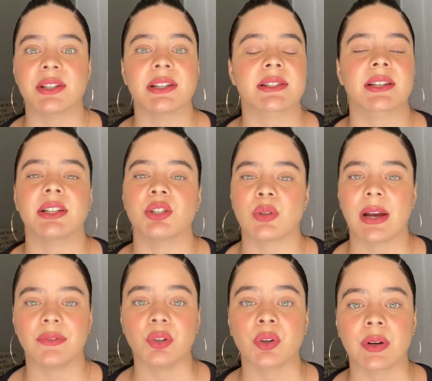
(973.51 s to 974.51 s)
it's going to
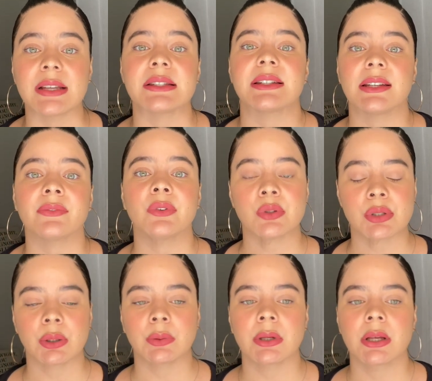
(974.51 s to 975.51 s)
drive you crazy if you don't.